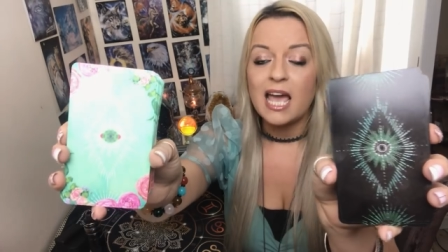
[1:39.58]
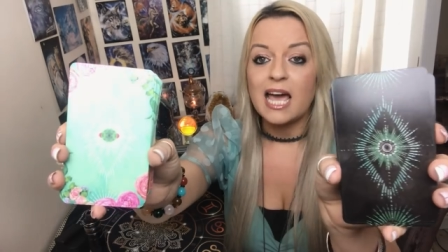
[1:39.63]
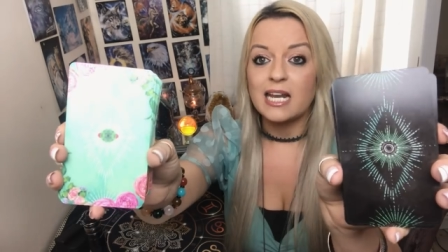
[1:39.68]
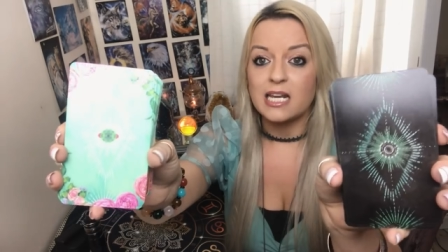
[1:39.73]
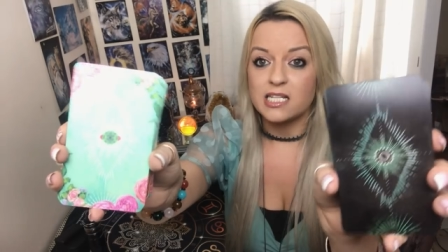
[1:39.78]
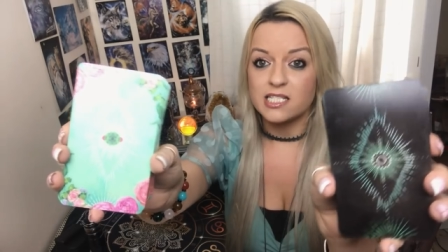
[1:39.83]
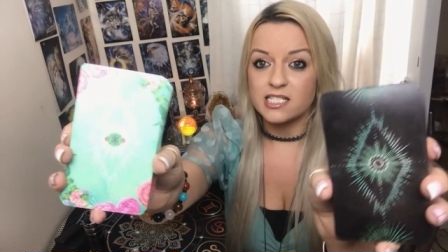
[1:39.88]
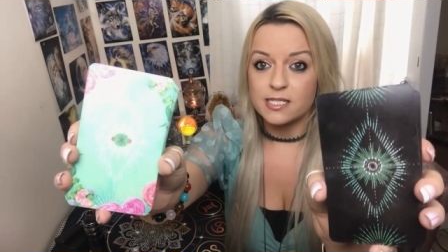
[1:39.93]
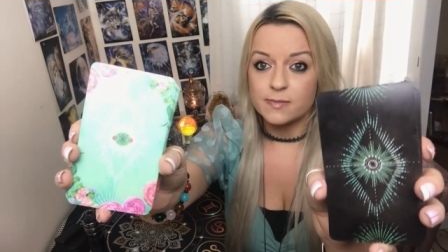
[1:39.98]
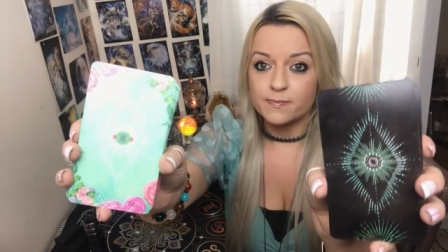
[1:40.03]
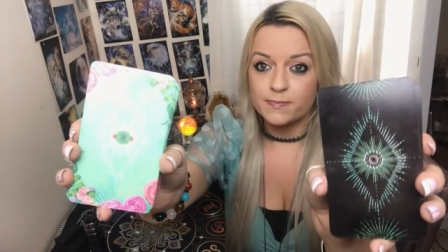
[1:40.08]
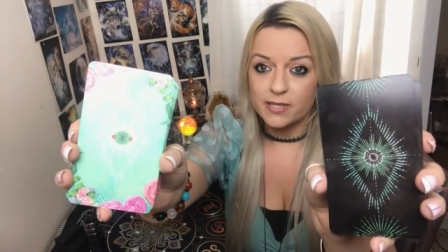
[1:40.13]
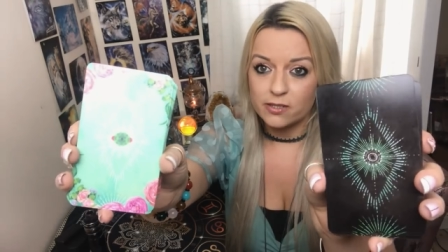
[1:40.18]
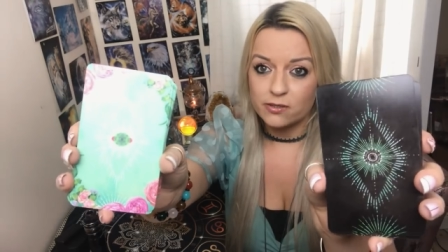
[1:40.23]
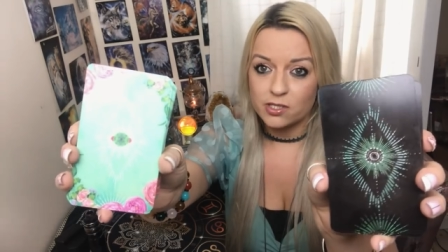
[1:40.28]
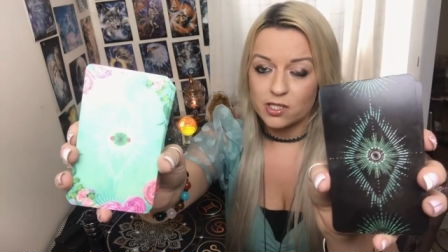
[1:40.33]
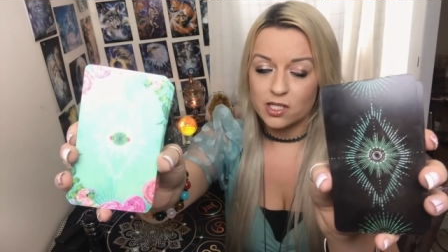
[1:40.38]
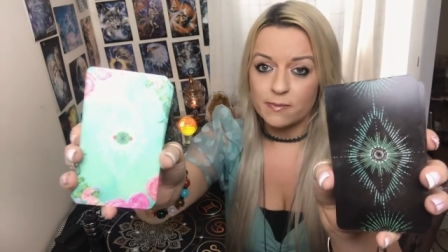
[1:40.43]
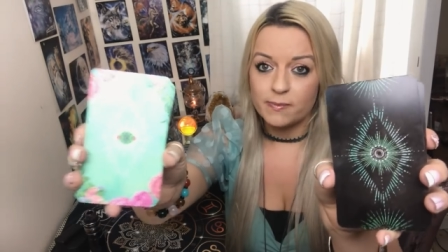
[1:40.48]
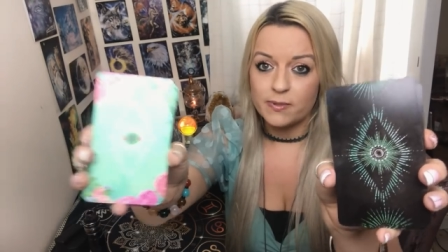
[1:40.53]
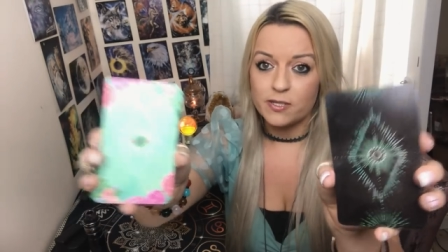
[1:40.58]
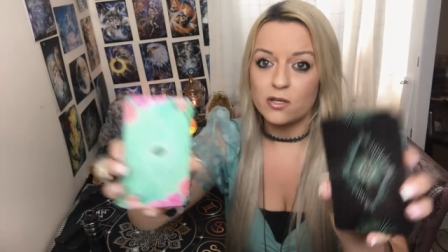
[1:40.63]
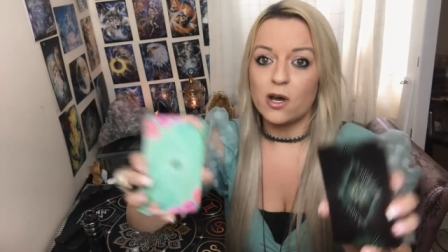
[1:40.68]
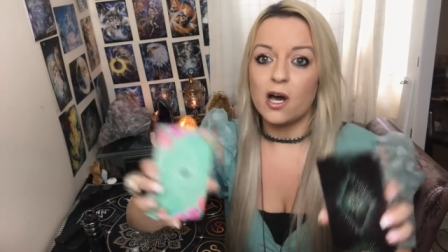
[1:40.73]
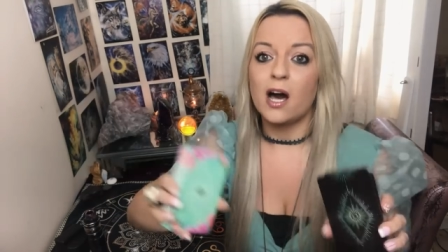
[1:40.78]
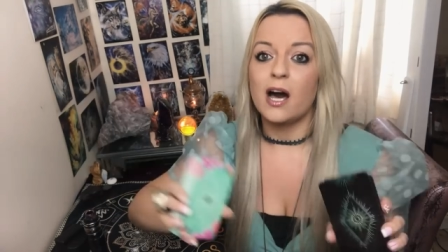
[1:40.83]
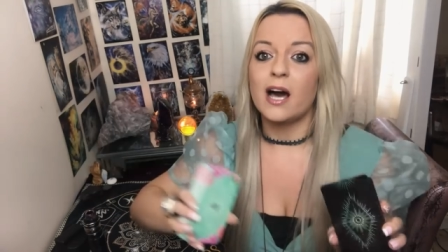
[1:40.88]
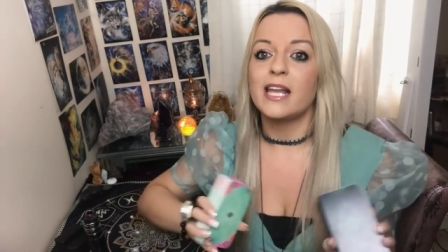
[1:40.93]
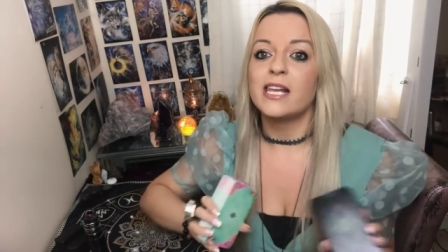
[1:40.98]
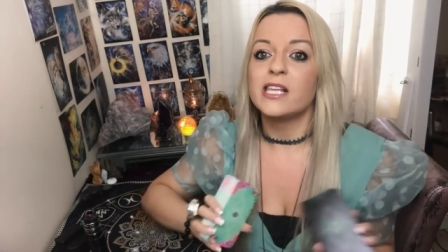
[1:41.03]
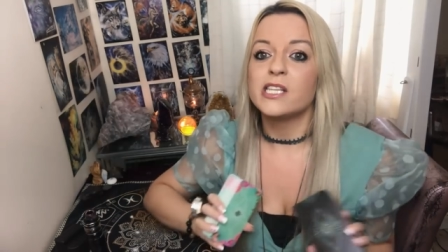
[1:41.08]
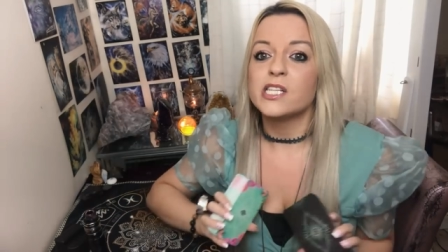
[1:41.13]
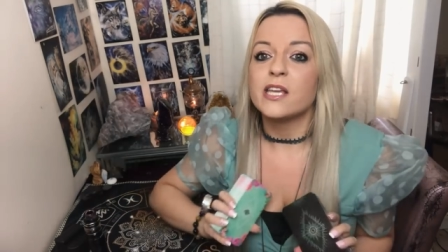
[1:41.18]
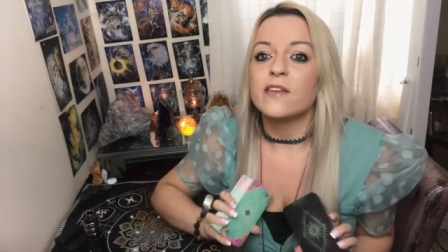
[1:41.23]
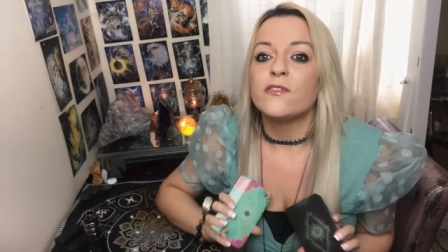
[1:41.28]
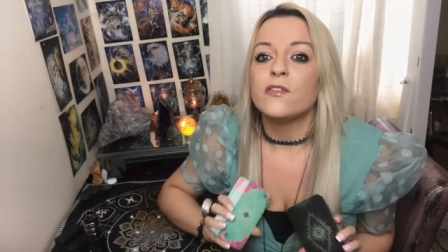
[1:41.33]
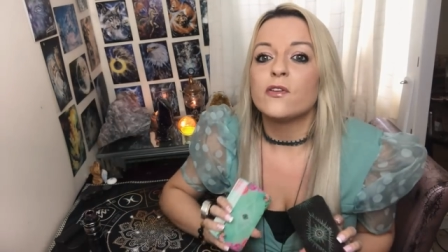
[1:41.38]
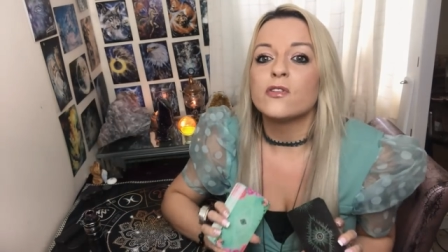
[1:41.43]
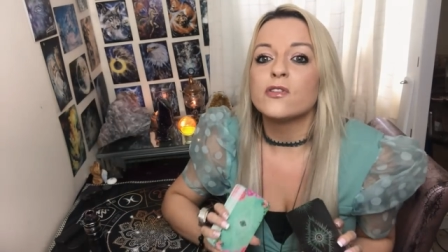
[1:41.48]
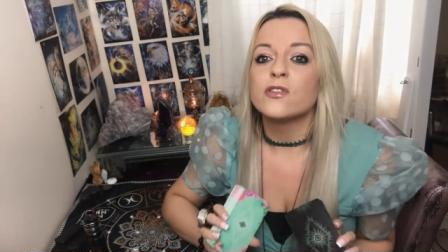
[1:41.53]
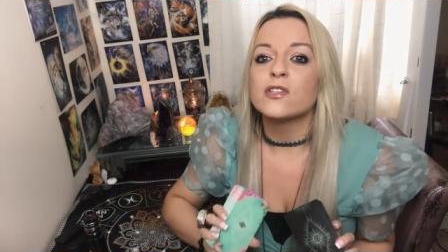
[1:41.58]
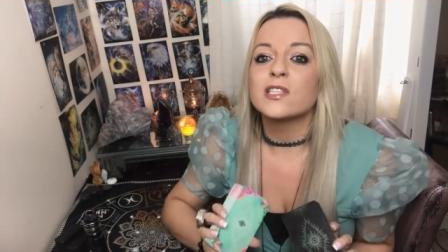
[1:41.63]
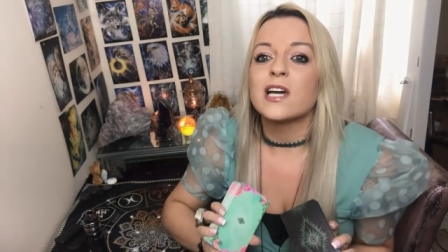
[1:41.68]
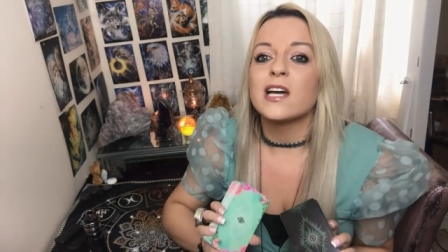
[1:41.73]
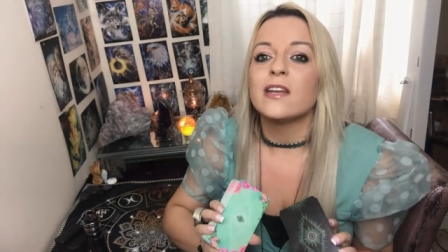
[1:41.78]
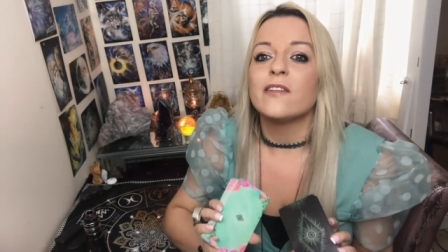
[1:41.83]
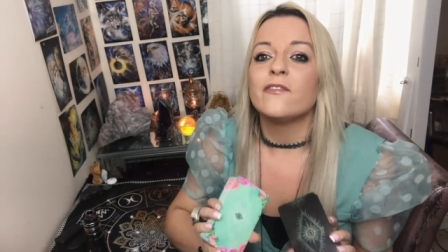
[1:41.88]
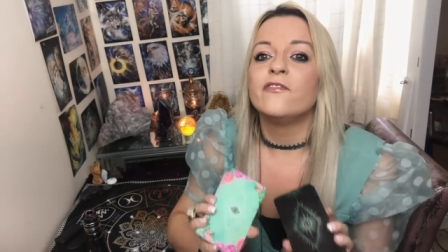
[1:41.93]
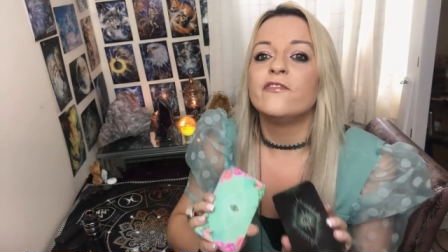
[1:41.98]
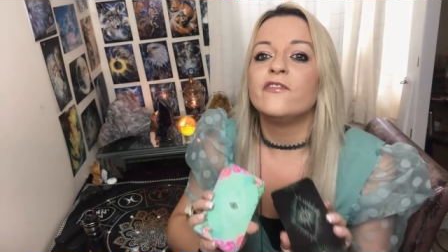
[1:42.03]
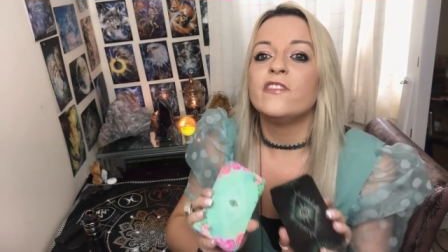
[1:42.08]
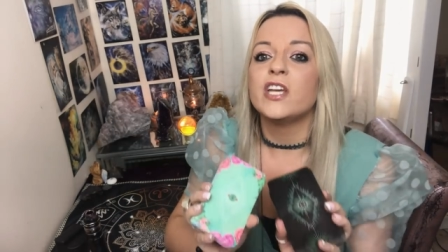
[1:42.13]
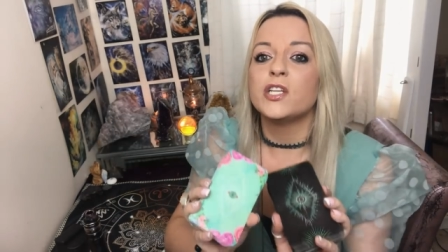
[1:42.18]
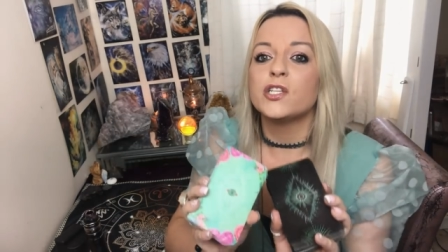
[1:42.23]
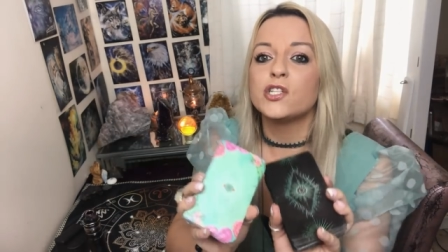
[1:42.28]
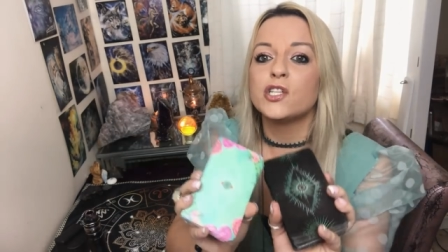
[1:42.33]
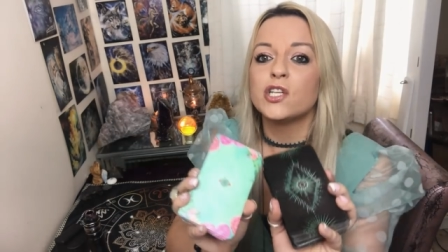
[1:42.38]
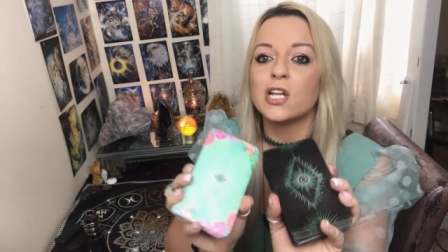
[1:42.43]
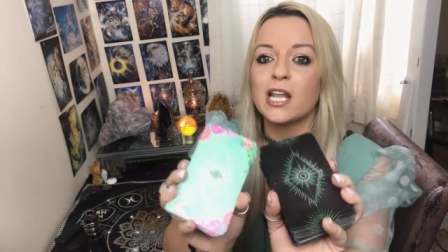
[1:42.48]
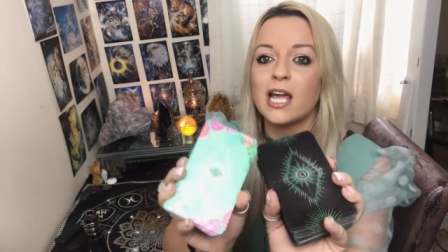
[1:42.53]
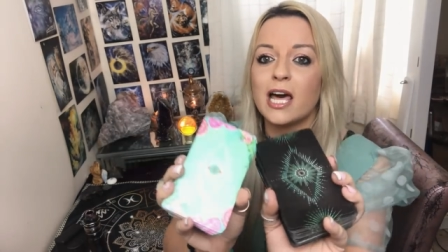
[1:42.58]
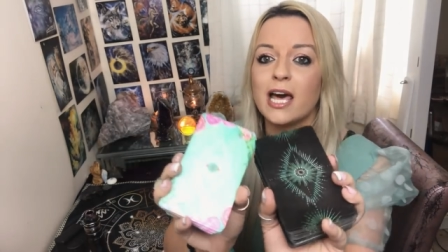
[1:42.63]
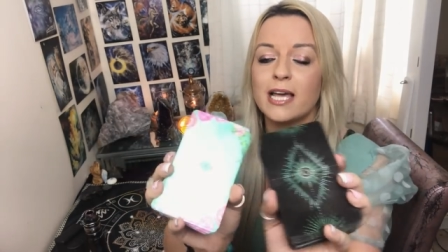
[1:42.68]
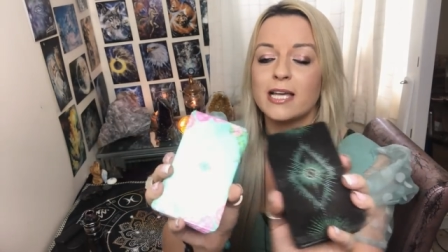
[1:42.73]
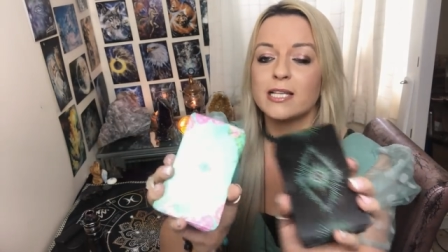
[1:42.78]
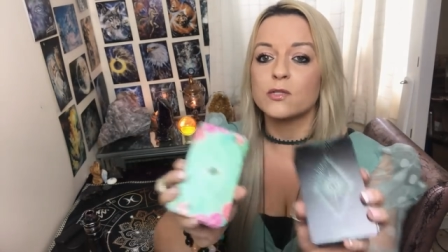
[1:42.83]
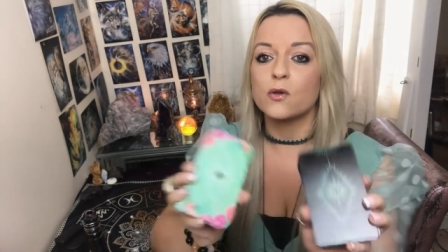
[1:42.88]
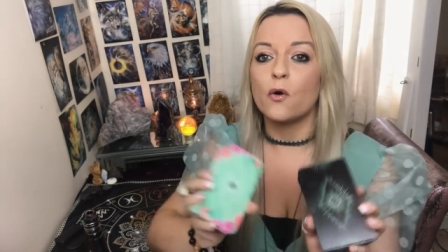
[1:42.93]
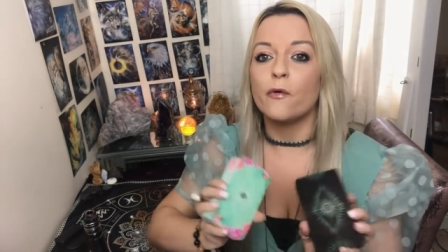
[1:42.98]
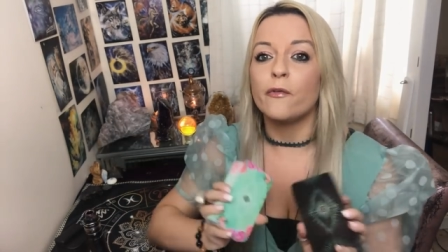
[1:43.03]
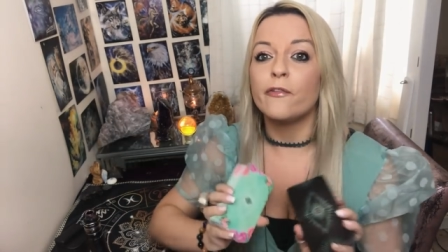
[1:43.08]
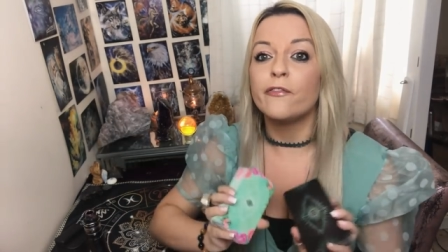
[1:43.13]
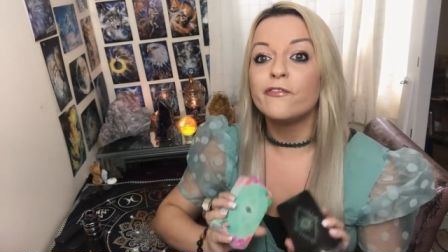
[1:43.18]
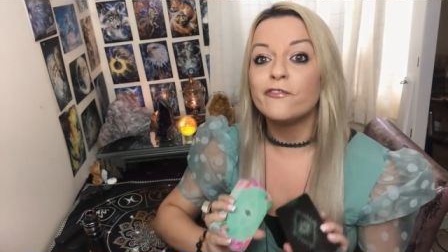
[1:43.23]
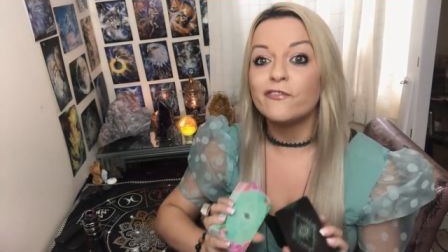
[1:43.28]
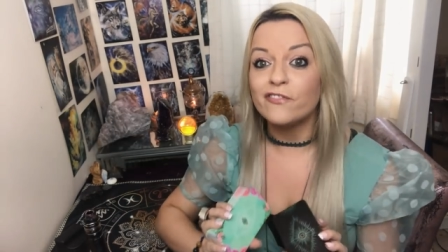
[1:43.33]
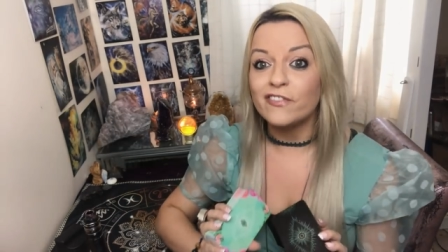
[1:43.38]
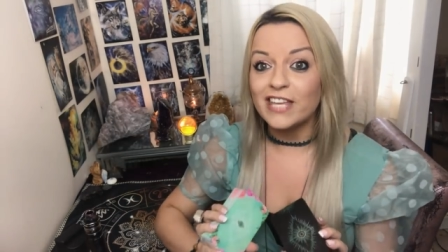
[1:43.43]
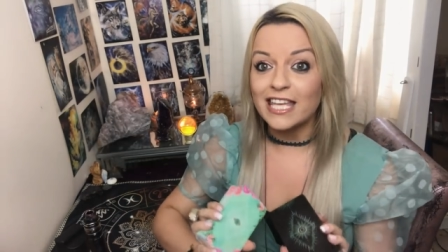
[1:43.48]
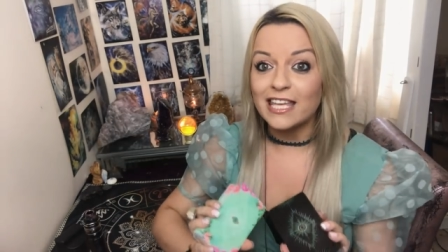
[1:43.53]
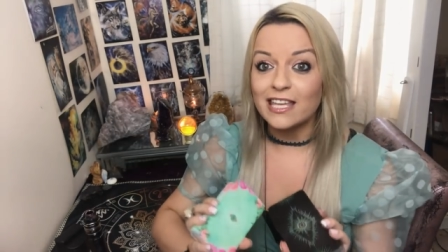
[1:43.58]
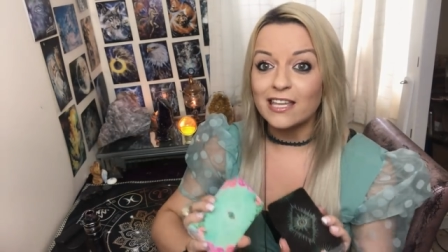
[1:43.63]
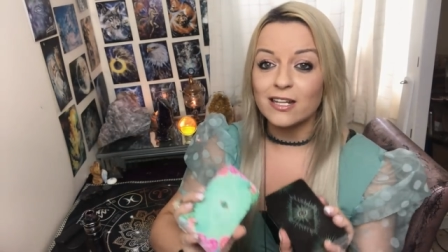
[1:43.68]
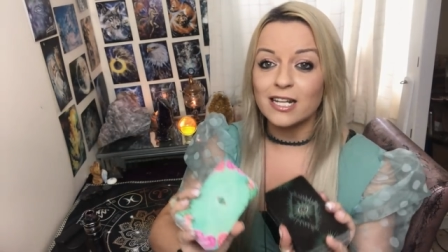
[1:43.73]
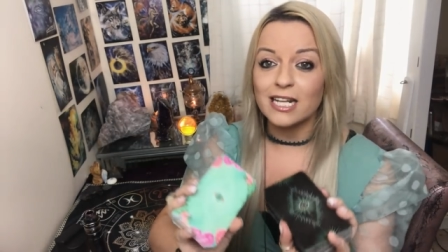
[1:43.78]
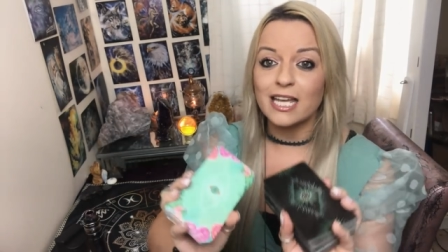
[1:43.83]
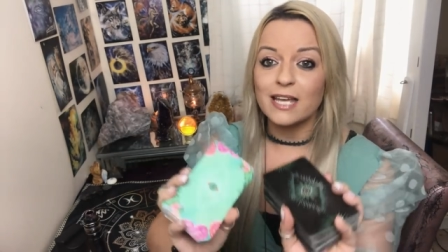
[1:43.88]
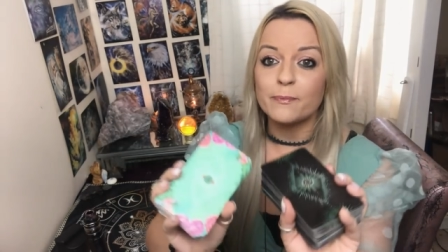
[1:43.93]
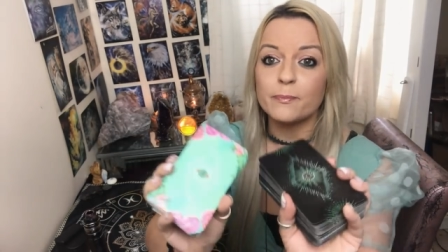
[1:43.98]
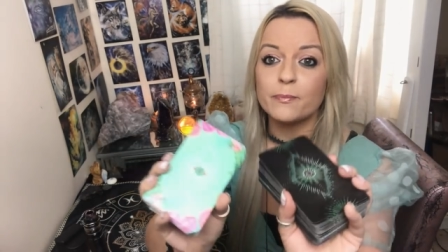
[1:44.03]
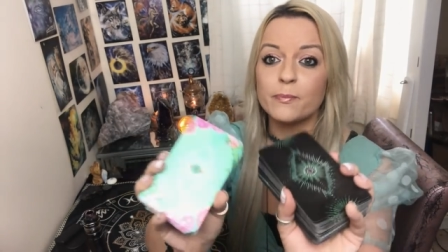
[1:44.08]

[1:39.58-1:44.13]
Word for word: And as it's building up in your heart energy, if you can just kind of visualize or feel it